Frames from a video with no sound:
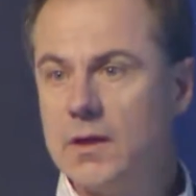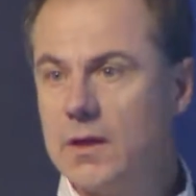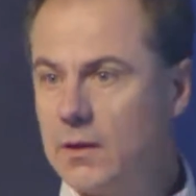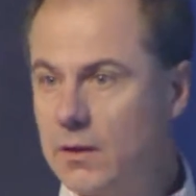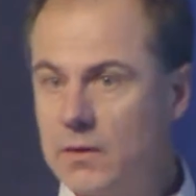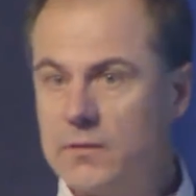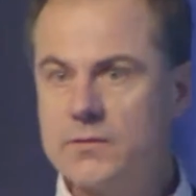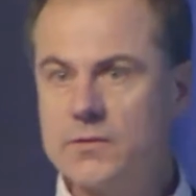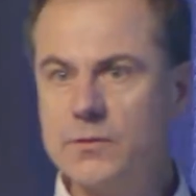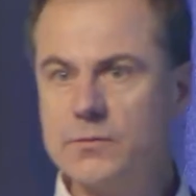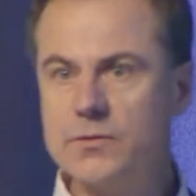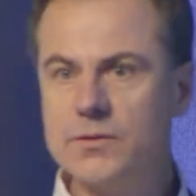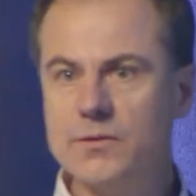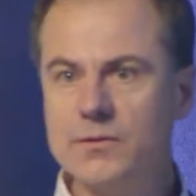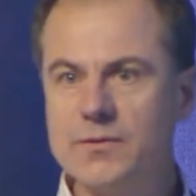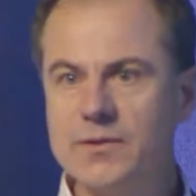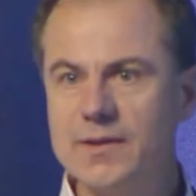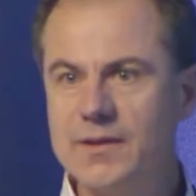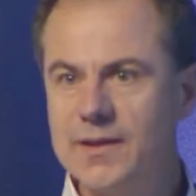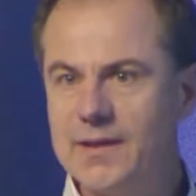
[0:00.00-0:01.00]
also due
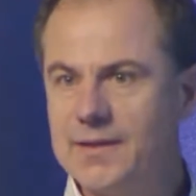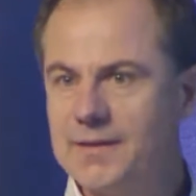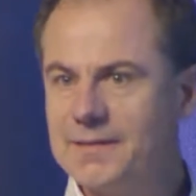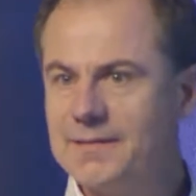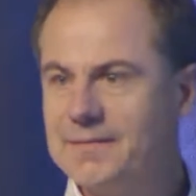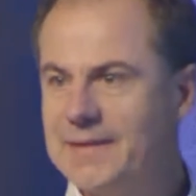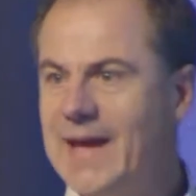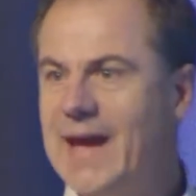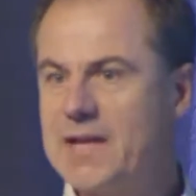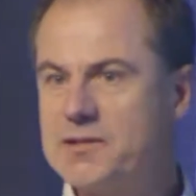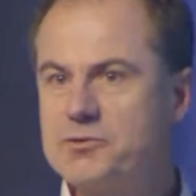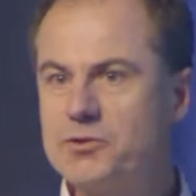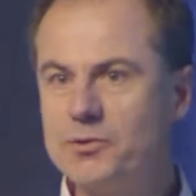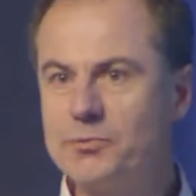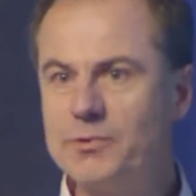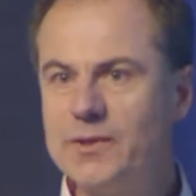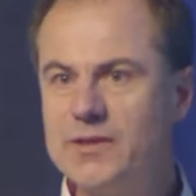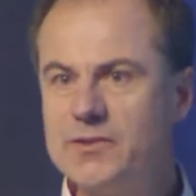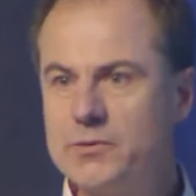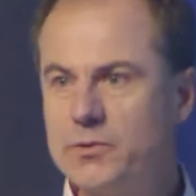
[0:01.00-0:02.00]
to the natural
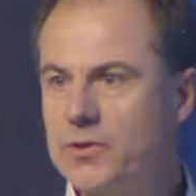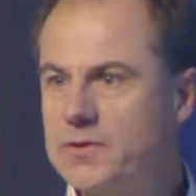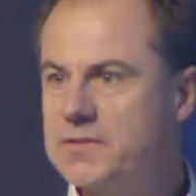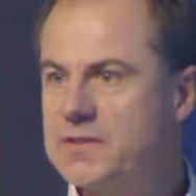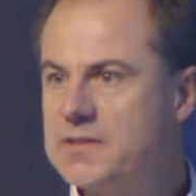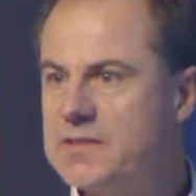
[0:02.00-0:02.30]
resource,